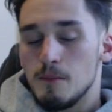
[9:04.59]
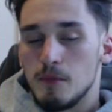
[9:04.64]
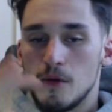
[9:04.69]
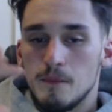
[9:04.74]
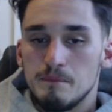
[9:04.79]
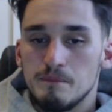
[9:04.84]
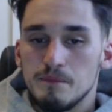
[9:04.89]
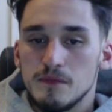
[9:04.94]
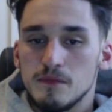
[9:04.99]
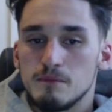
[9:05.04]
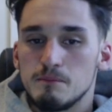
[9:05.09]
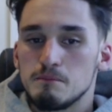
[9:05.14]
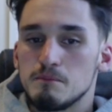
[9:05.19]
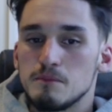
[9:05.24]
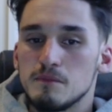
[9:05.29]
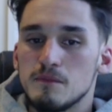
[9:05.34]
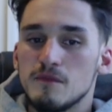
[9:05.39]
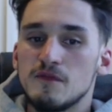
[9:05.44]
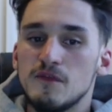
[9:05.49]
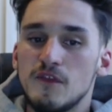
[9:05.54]
But
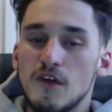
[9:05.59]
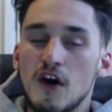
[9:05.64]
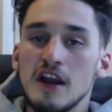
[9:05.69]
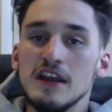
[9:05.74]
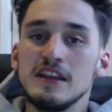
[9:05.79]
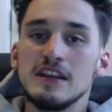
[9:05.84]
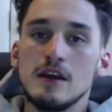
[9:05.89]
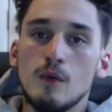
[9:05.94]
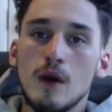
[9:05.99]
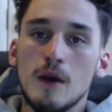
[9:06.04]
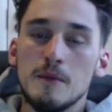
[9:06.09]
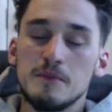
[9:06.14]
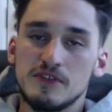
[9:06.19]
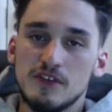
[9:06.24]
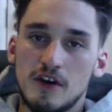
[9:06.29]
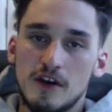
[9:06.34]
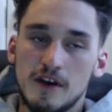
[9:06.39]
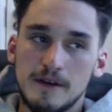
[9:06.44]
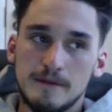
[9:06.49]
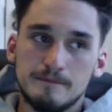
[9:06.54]
find a
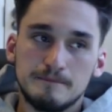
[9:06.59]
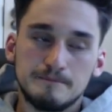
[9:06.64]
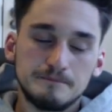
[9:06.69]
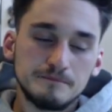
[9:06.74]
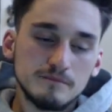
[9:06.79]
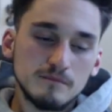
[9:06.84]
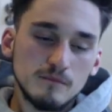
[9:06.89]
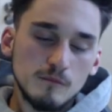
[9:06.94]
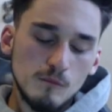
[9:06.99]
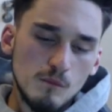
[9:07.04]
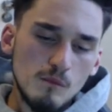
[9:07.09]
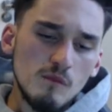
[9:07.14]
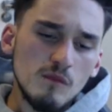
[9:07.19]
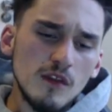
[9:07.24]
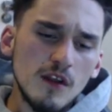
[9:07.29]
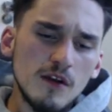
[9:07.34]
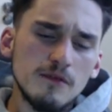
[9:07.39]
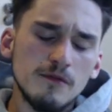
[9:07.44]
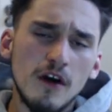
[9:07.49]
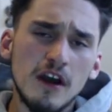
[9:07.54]
website,
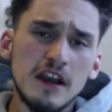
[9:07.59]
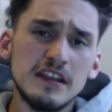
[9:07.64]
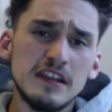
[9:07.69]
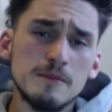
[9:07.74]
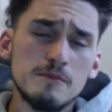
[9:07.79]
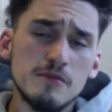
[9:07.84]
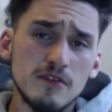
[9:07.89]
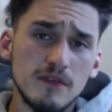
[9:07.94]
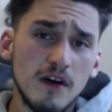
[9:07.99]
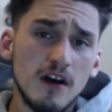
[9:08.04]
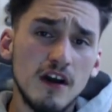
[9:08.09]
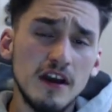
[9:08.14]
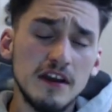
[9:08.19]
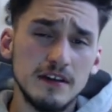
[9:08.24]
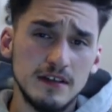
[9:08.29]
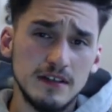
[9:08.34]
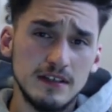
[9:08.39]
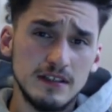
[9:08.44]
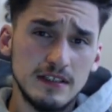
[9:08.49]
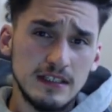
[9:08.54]
find a
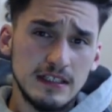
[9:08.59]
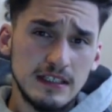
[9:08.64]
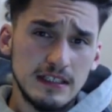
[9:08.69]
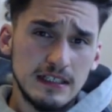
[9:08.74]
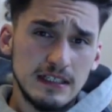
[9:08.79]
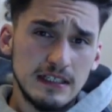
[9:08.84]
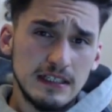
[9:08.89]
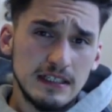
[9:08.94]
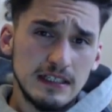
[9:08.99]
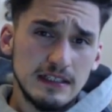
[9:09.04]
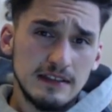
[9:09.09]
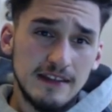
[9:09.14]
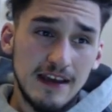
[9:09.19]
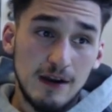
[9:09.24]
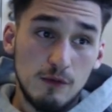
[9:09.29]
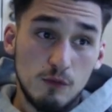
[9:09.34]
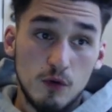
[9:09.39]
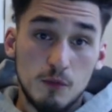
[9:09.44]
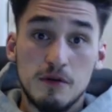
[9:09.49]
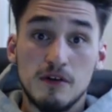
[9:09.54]
provider
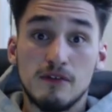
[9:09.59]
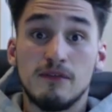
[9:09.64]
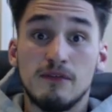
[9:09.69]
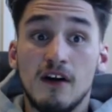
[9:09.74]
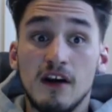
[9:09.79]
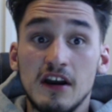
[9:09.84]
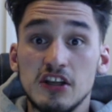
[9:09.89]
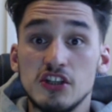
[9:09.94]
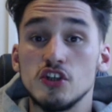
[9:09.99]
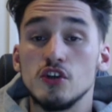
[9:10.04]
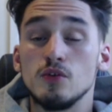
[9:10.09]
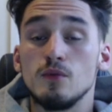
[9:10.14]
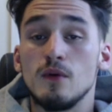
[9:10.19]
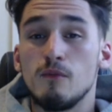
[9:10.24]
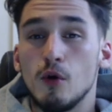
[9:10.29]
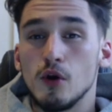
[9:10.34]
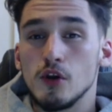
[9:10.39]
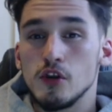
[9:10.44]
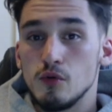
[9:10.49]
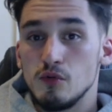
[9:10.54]
that will provide you with
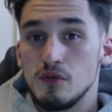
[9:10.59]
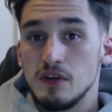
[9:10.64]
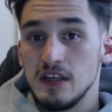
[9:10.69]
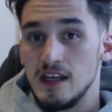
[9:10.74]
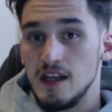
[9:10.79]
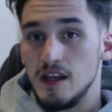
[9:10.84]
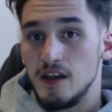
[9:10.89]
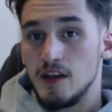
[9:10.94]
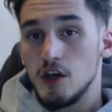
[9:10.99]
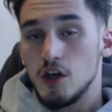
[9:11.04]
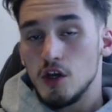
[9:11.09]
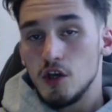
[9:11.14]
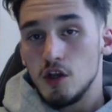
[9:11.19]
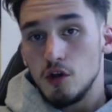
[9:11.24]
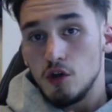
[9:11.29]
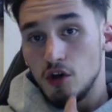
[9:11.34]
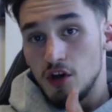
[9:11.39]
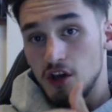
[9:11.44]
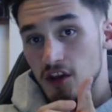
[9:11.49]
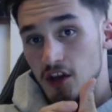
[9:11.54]
what you need.
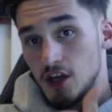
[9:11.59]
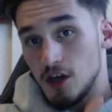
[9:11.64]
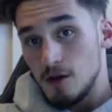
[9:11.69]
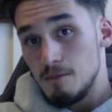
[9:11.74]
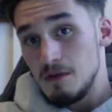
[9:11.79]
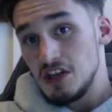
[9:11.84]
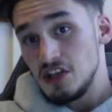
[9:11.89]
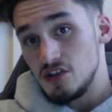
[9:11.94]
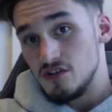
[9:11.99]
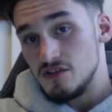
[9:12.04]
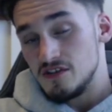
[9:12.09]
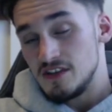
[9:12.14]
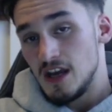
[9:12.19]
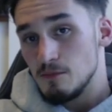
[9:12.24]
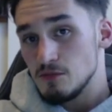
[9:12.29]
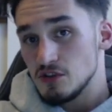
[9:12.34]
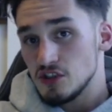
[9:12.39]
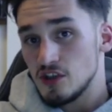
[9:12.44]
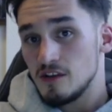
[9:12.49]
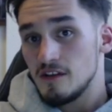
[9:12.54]
Look at the commissions. How
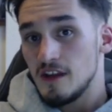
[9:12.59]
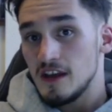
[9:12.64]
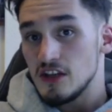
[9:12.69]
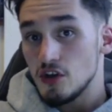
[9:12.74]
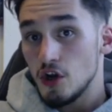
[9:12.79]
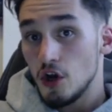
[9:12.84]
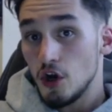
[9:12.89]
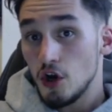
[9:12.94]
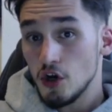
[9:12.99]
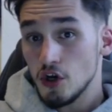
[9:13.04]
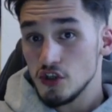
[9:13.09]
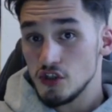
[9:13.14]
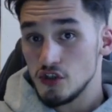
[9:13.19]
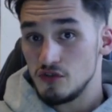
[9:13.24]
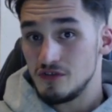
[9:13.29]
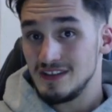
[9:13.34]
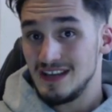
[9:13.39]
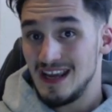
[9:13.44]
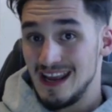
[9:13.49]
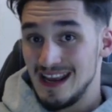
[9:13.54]
much do they charge you
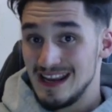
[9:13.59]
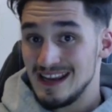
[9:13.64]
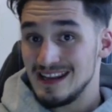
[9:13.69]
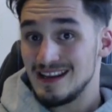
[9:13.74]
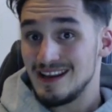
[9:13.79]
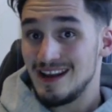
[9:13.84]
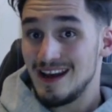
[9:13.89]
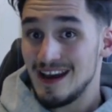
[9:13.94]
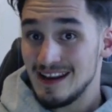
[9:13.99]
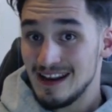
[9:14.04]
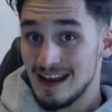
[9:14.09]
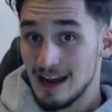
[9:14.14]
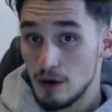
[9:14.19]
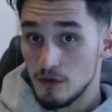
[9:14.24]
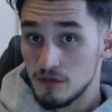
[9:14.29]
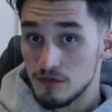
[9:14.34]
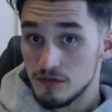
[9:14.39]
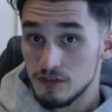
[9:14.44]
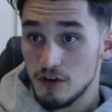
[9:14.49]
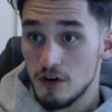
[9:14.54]
to get in and out
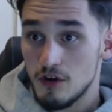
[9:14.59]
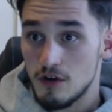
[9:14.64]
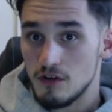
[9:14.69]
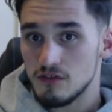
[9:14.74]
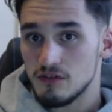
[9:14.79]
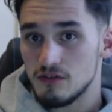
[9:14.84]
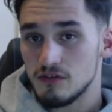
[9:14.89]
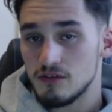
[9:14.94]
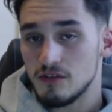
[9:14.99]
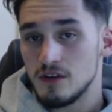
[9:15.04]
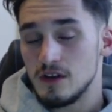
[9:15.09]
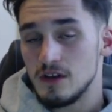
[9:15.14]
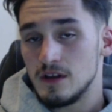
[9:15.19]
of stocks?